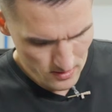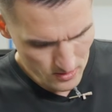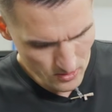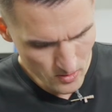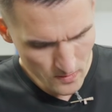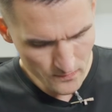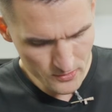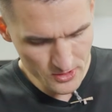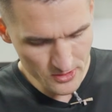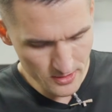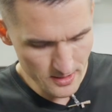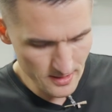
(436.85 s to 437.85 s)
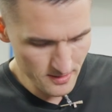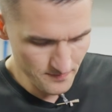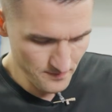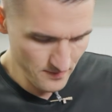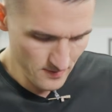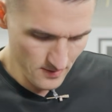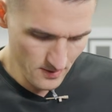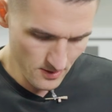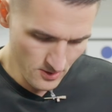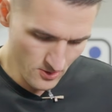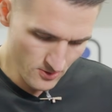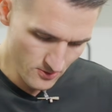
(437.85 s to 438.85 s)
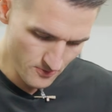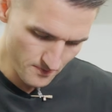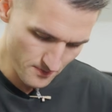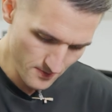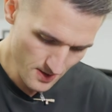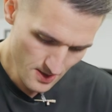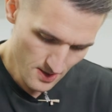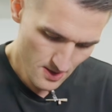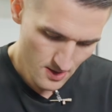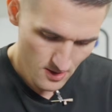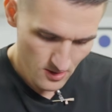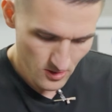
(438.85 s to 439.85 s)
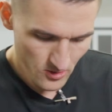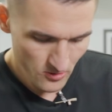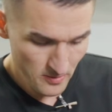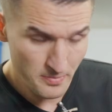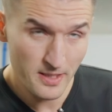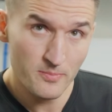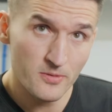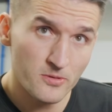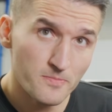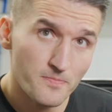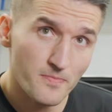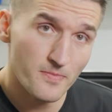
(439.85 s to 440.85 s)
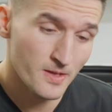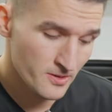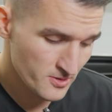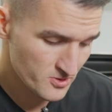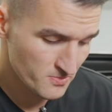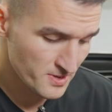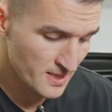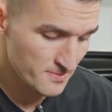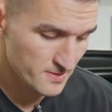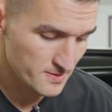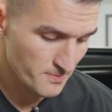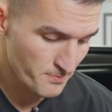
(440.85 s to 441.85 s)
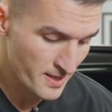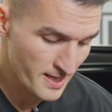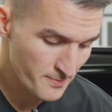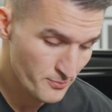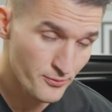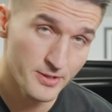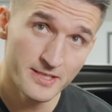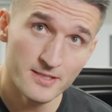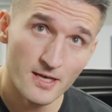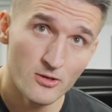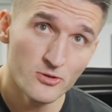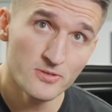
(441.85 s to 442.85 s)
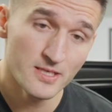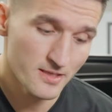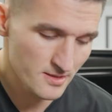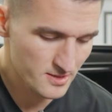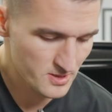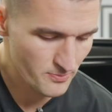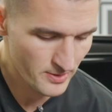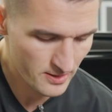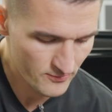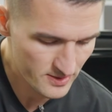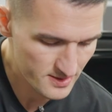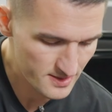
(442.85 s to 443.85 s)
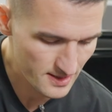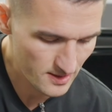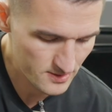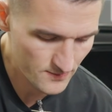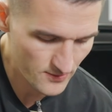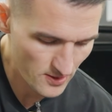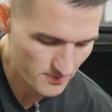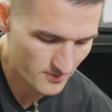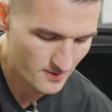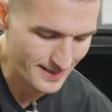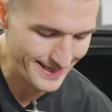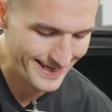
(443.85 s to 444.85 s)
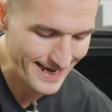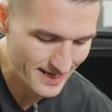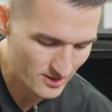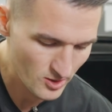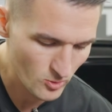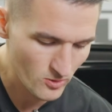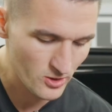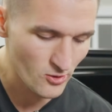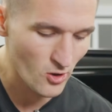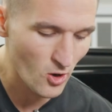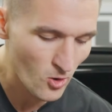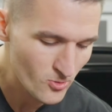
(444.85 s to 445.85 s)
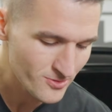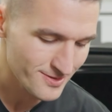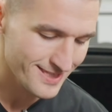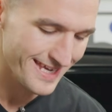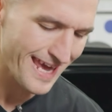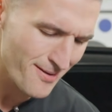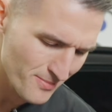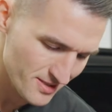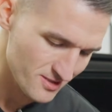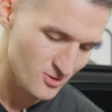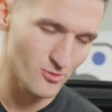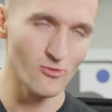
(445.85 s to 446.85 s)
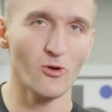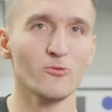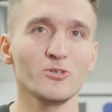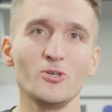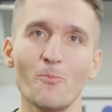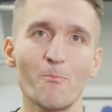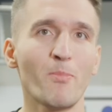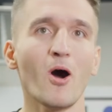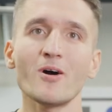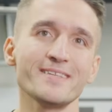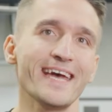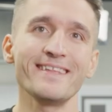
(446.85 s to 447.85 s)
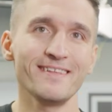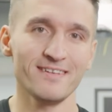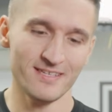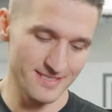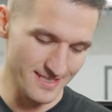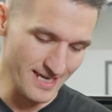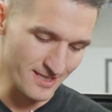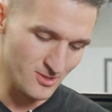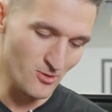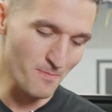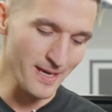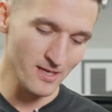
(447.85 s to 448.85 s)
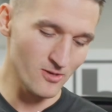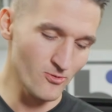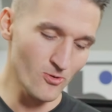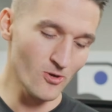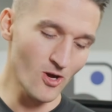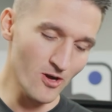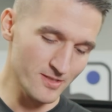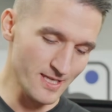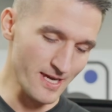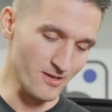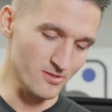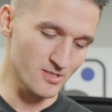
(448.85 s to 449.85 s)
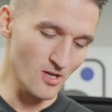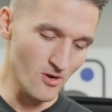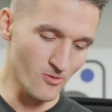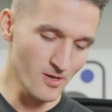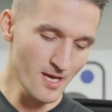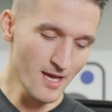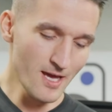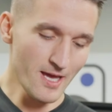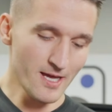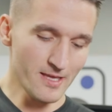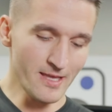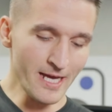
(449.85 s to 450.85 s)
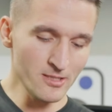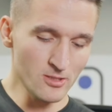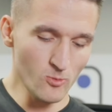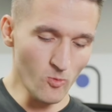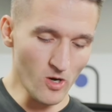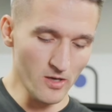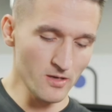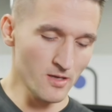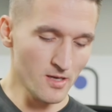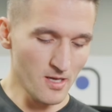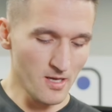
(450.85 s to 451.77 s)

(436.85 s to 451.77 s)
All of a sudden, you know the people that you sometimes buy pre-diluted spray and rinse sealants from? Again, you are your own chemist, your bartender in this case. You're making your own cocktail. So 9-to-1